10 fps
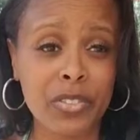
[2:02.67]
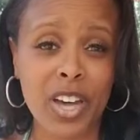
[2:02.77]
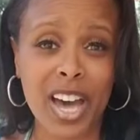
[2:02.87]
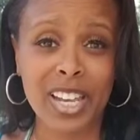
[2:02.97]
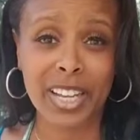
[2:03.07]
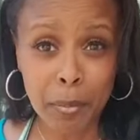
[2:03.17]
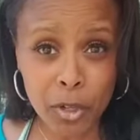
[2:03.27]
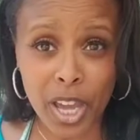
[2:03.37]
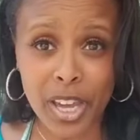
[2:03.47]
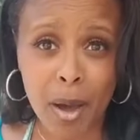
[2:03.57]
Labor
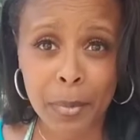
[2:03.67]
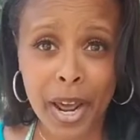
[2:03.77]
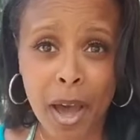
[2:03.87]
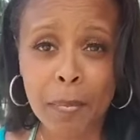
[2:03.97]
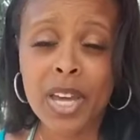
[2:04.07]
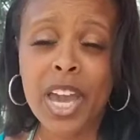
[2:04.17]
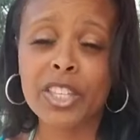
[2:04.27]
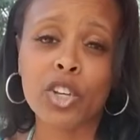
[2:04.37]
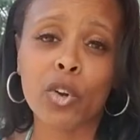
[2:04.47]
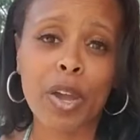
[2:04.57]
Day coming up.
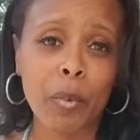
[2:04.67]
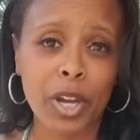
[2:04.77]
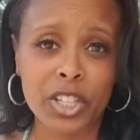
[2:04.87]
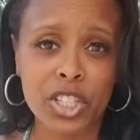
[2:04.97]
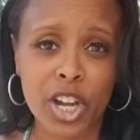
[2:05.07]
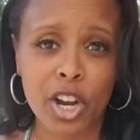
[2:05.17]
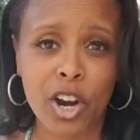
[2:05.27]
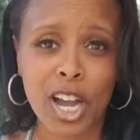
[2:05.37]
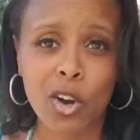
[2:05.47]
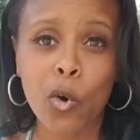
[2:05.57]
It's a great way to share
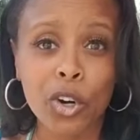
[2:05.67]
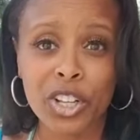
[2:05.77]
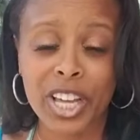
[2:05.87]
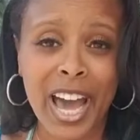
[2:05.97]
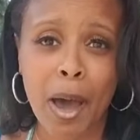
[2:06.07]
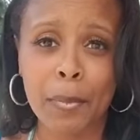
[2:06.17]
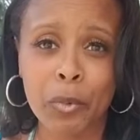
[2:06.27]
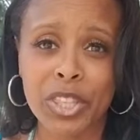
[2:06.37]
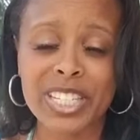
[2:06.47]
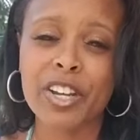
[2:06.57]
corn on the cob
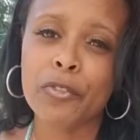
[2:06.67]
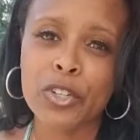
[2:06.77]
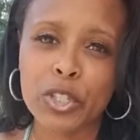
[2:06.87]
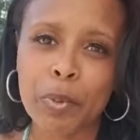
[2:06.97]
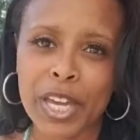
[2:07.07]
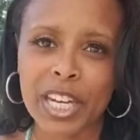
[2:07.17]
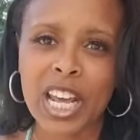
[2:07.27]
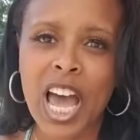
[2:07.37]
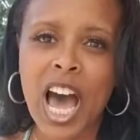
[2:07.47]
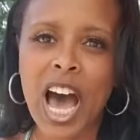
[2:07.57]
with a different spin
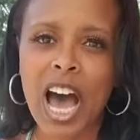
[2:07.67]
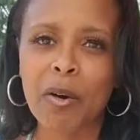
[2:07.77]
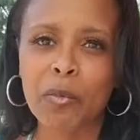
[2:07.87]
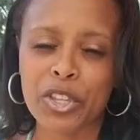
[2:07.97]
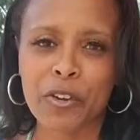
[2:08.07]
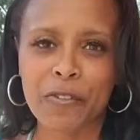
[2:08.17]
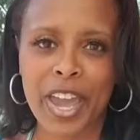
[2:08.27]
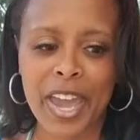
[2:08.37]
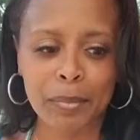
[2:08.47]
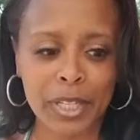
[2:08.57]
with your
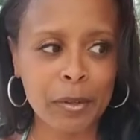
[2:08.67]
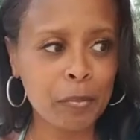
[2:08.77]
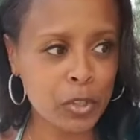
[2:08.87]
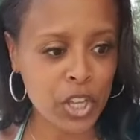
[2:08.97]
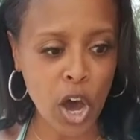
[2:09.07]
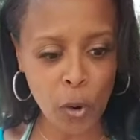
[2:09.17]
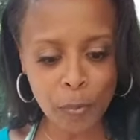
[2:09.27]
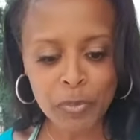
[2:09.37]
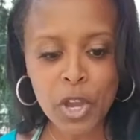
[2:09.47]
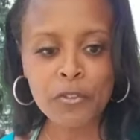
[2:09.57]
family. So
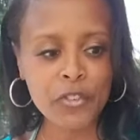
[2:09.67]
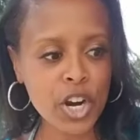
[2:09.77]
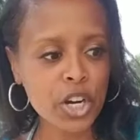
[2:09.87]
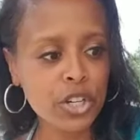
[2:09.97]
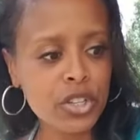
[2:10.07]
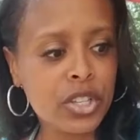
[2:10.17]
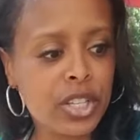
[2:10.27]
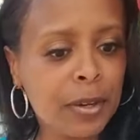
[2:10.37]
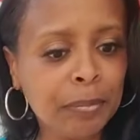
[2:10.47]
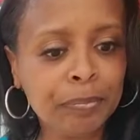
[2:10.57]
first,
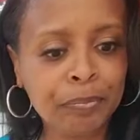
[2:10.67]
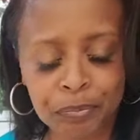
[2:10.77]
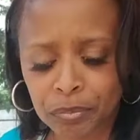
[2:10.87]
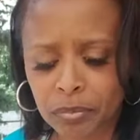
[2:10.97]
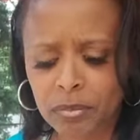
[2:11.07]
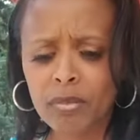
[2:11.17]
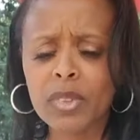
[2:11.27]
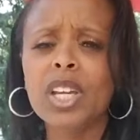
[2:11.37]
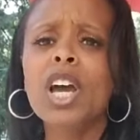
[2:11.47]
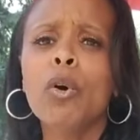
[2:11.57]

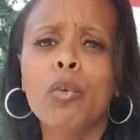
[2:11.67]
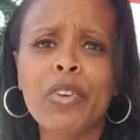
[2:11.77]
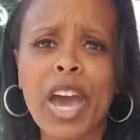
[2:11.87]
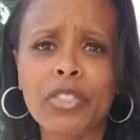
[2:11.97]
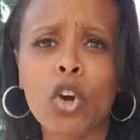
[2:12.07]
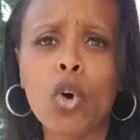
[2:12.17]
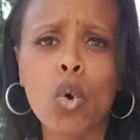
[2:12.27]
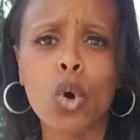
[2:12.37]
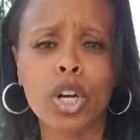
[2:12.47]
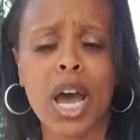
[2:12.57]
we got the
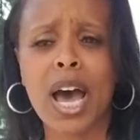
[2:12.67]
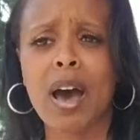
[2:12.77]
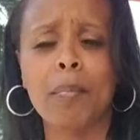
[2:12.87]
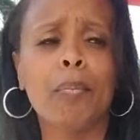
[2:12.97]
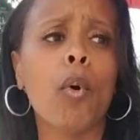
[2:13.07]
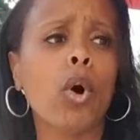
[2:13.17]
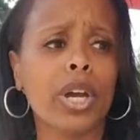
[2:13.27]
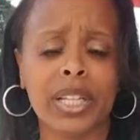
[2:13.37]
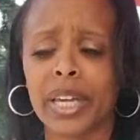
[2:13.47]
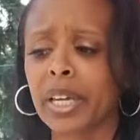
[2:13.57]
corn
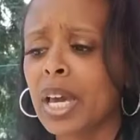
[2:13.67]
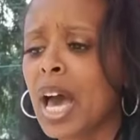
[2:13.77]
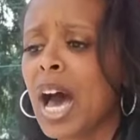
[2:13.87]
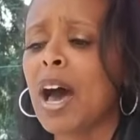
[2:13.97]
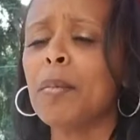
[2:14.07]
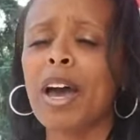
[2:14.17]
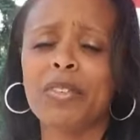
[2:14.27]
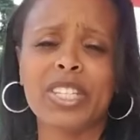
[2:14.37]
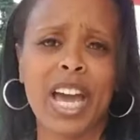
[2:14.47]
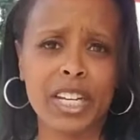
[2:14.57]
boiling. I've
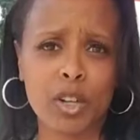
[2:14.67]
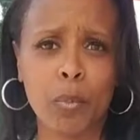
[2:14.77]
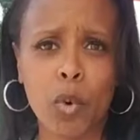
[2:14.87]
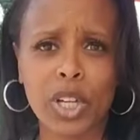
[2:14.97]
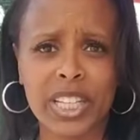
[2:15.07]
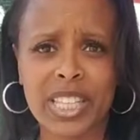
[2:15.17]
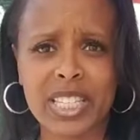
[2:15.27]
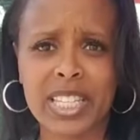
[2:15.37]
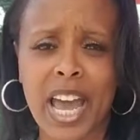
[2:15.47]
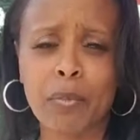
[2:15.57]
decided to boil it
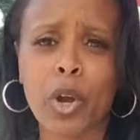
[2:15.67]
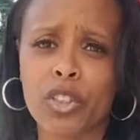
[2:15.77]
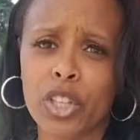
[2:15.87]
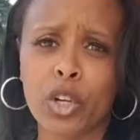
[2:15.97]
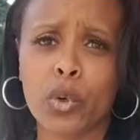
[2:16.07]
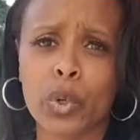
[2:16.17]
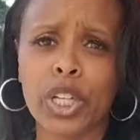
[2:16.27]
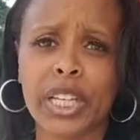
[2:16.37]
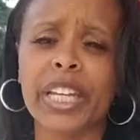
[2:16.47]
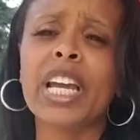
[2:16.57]
this time rather than
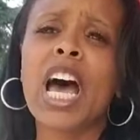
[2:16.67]
grill it.